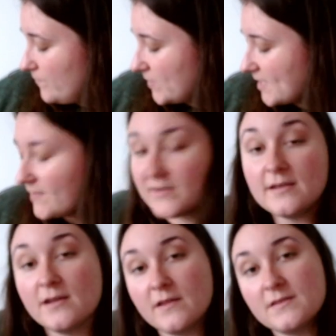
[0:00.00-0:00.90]
But I have
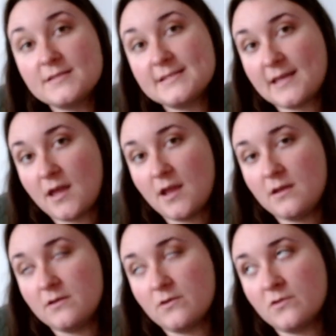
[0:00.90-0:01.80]
another
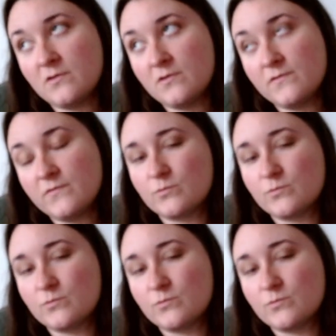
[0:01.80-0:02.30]
skein of,